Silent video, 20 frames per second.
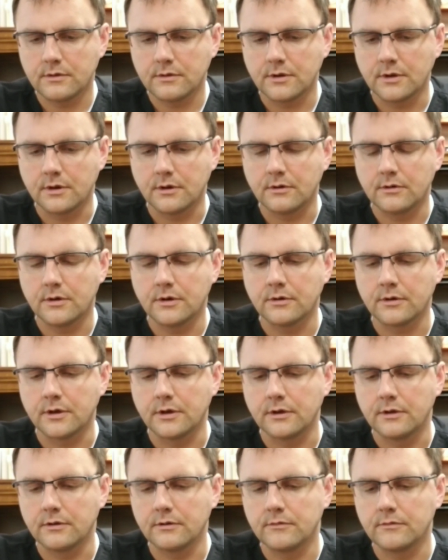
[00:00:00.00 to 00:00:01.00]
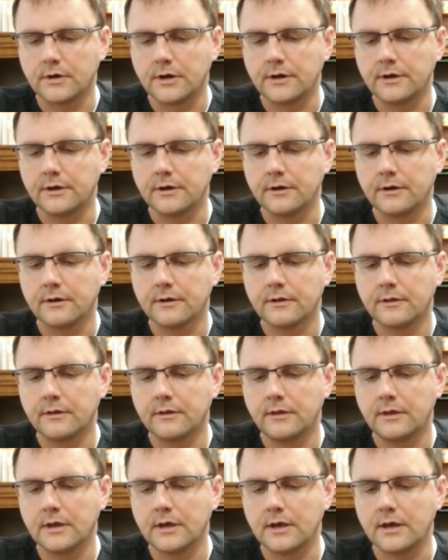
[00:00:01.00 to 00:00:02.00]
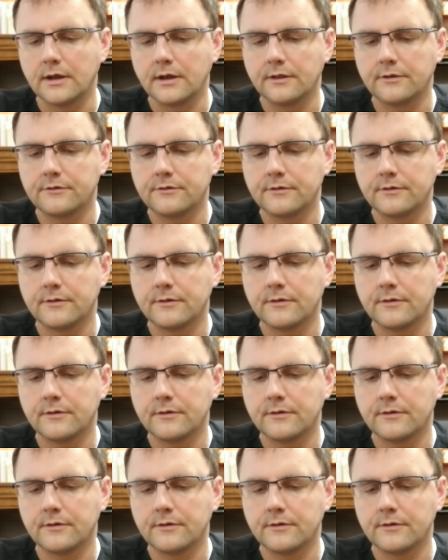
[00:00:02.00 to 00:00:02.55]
Oh, okay, right here. Got it.